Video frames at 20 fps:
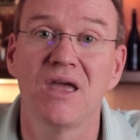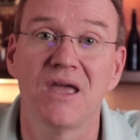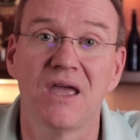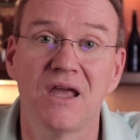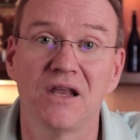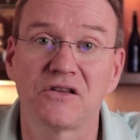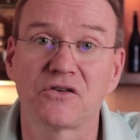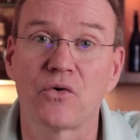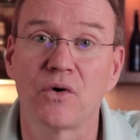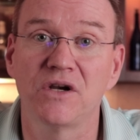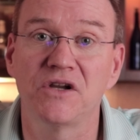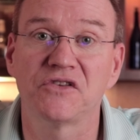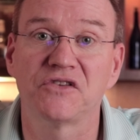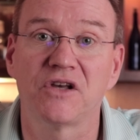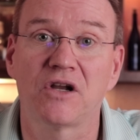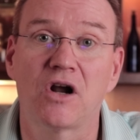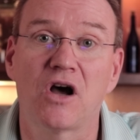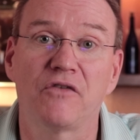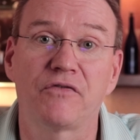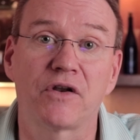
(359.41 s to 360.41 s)
it's going to
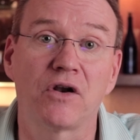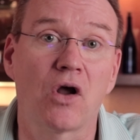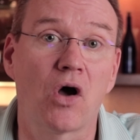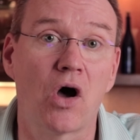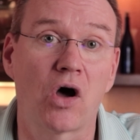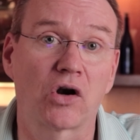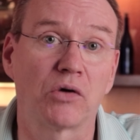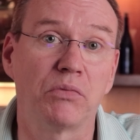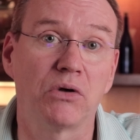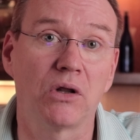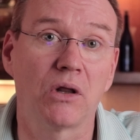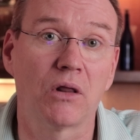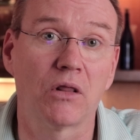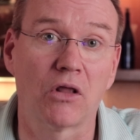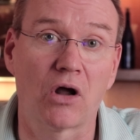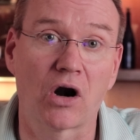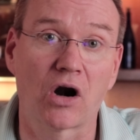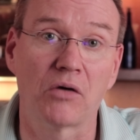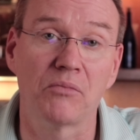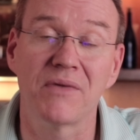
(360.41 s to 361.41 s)
set off an audible
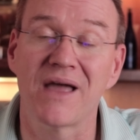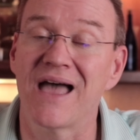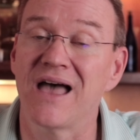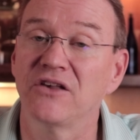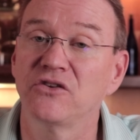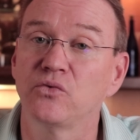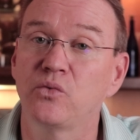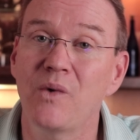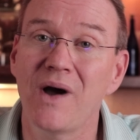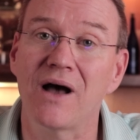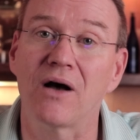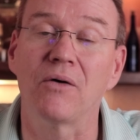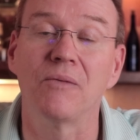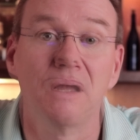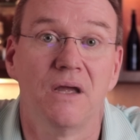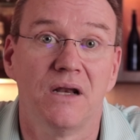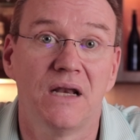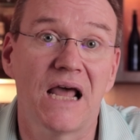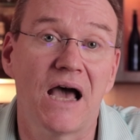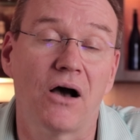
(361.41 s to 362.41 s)
alarm as well.
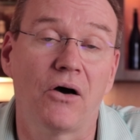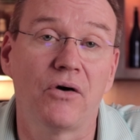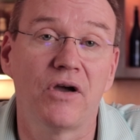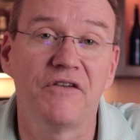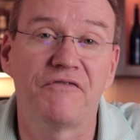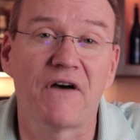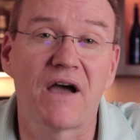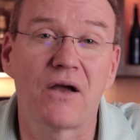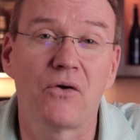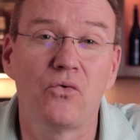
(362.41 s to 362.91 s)
Now, if I